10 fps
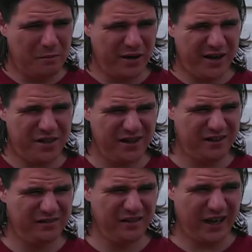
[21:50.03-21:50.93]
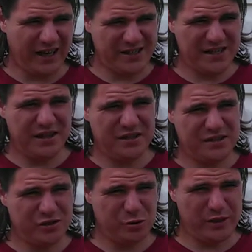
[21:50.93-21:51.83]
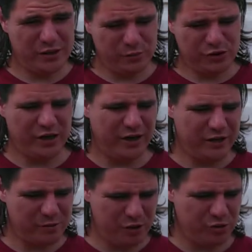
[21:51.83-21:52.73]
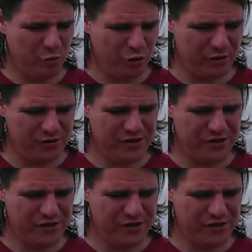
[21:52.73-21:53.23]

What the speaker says: But I think, like I said, this situation with China is much more